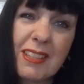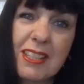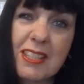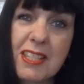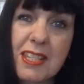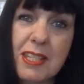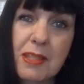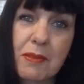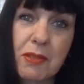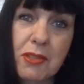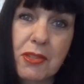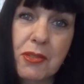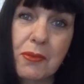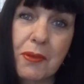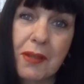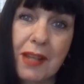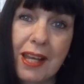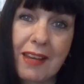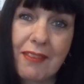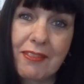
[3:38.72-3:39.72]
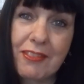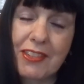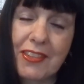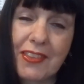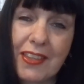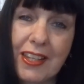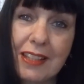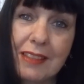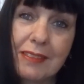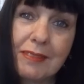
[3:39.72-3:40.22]
See what's what after
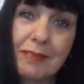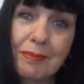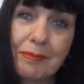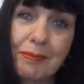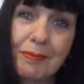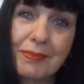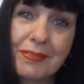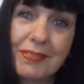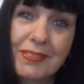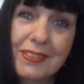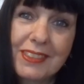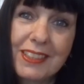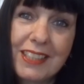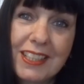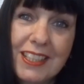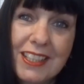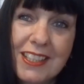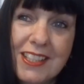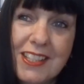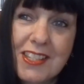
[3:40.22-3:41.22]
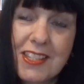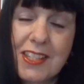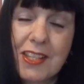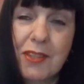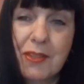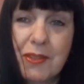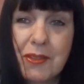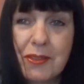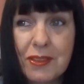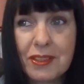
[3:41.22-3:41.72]
that.
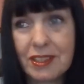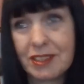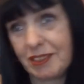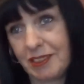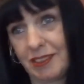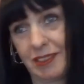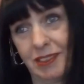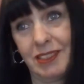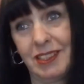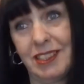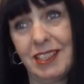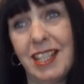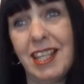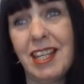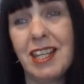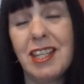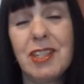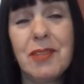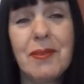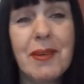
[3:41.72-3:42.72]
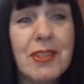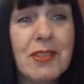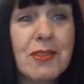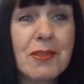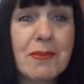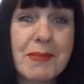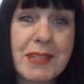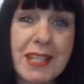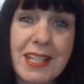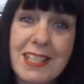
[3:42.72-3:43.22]
So, yeah, your
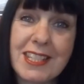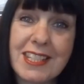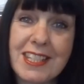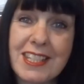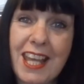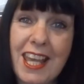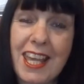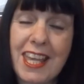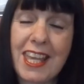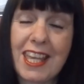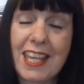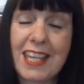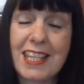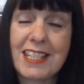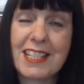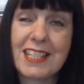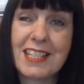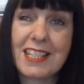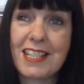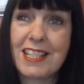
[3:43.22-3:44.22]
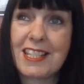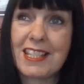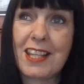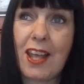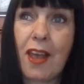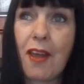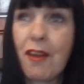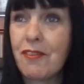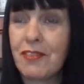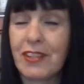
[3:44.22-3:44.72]
weather update today is
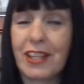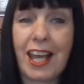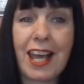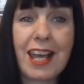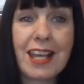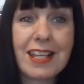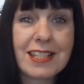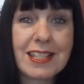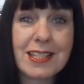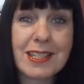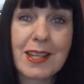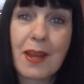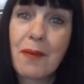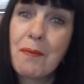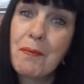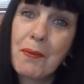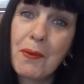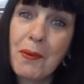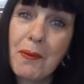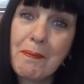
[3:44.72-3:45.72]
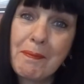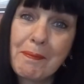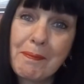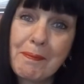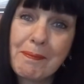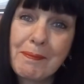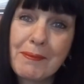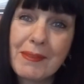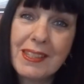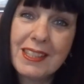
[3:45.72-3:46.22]
overcast and warm,
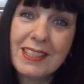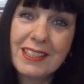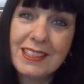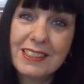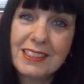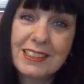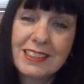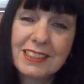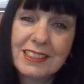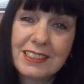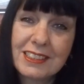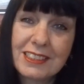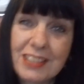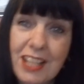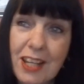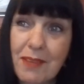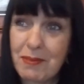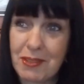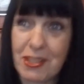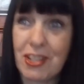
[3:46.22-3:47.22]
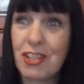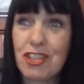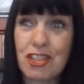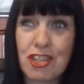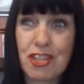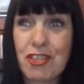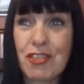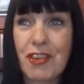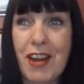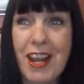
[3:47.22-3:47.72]
but and
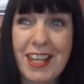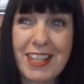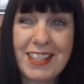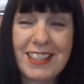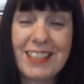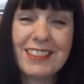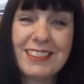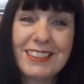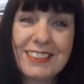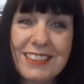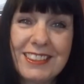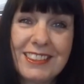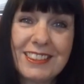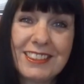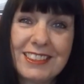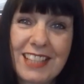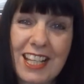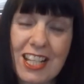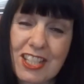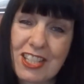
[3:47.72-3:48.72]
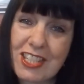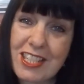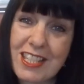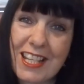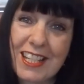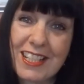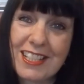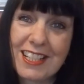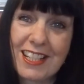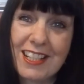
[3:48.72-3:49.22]
it's dry. Catch
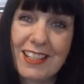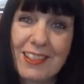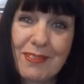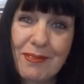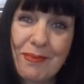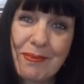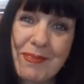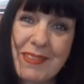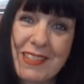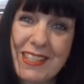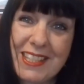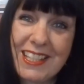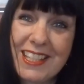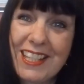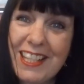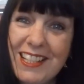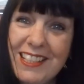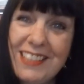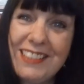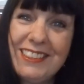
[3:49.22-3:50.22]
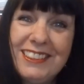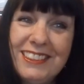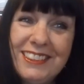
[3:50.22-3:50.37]
you later. See ya.